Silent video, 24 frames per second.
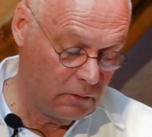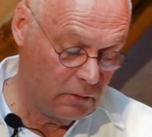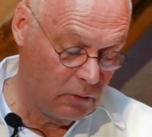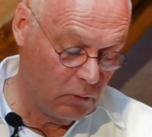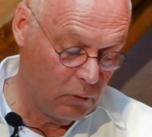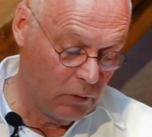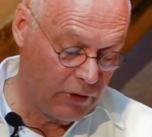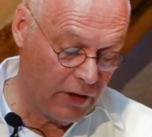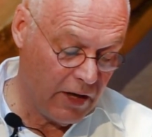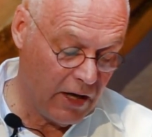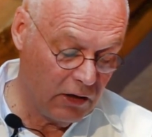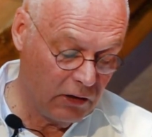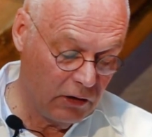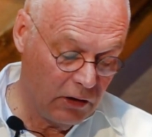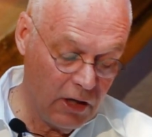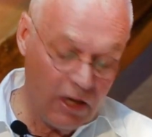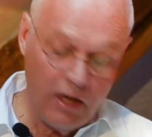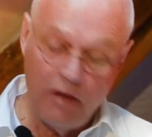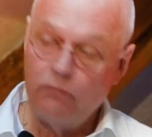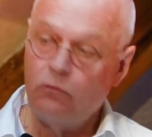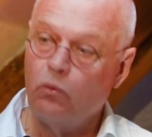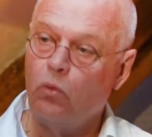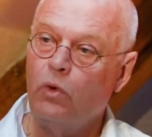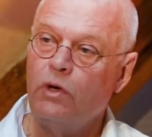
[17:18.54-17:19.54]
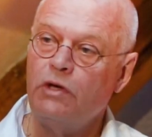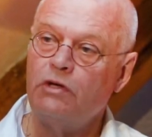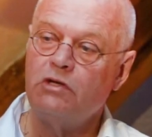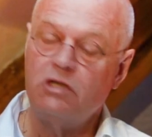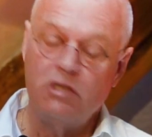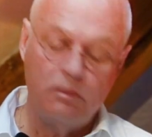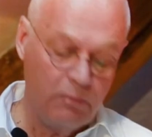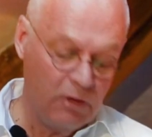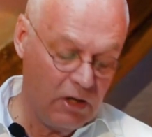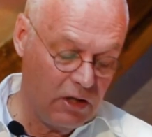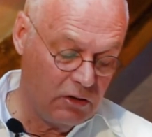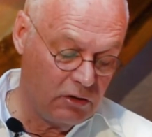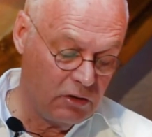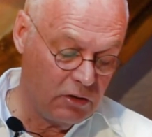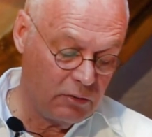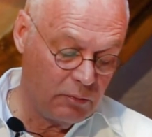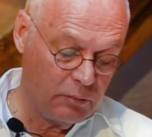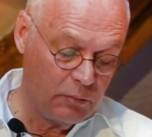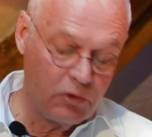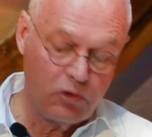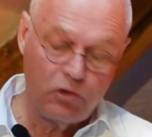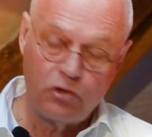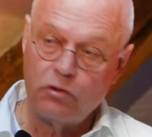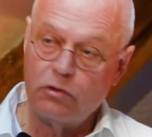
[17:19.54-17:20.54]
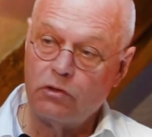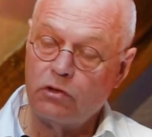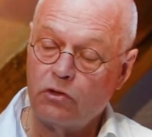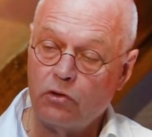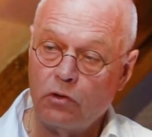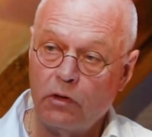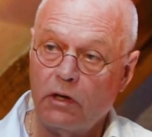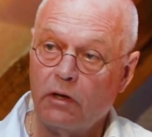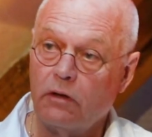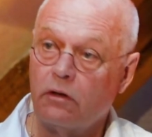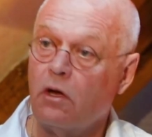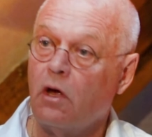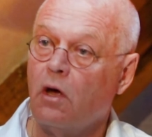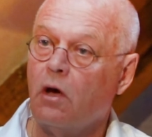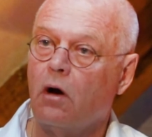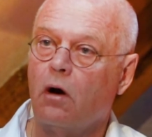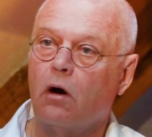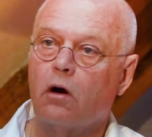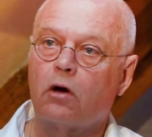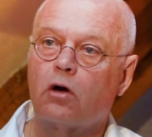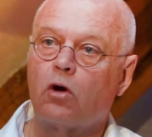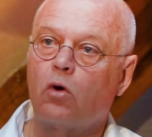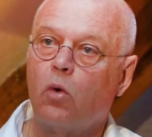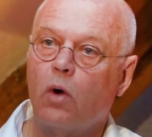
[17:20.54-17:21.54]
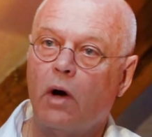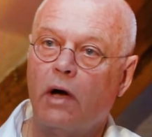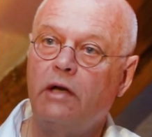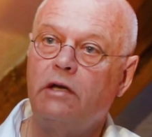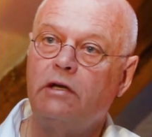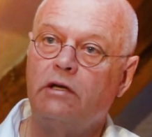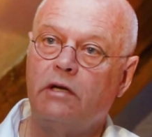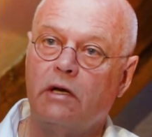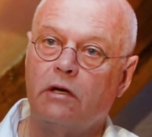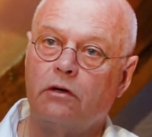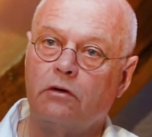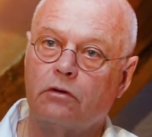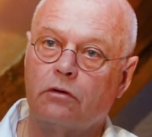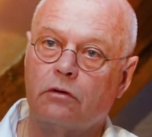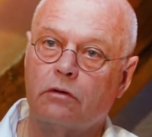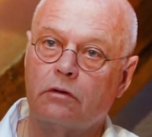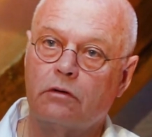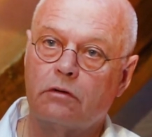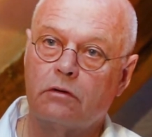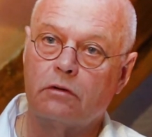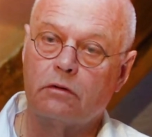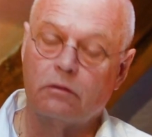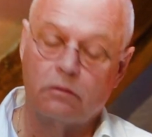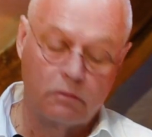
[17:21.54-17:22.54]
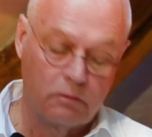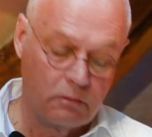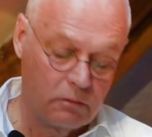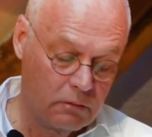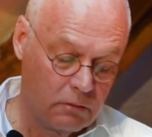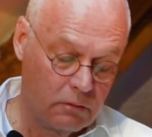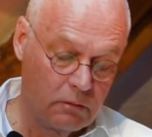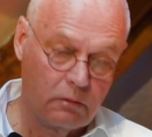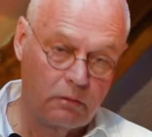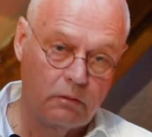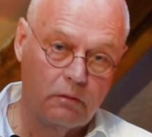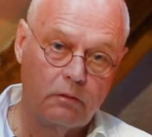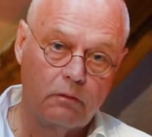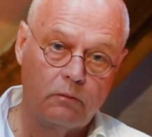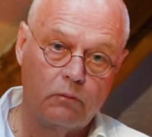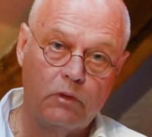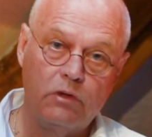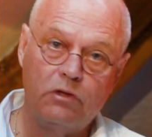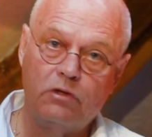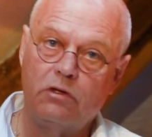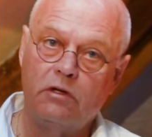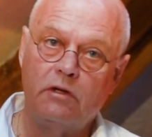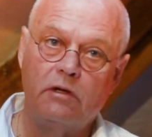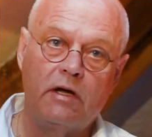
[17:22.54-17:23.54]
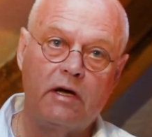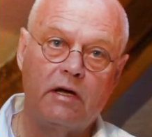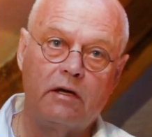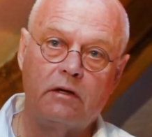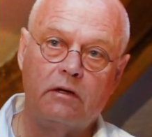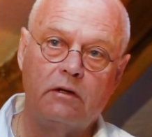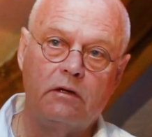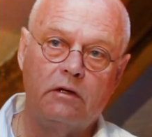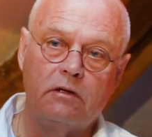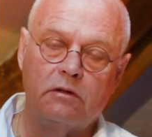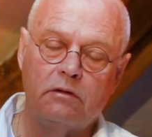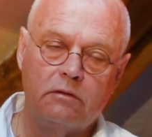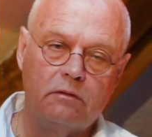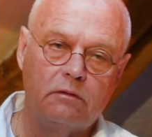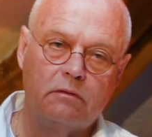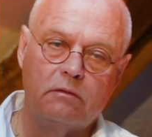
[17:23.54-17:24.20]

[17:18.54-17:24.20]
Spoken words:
Without love, wisdom and strength are quite dangerous. We see that in these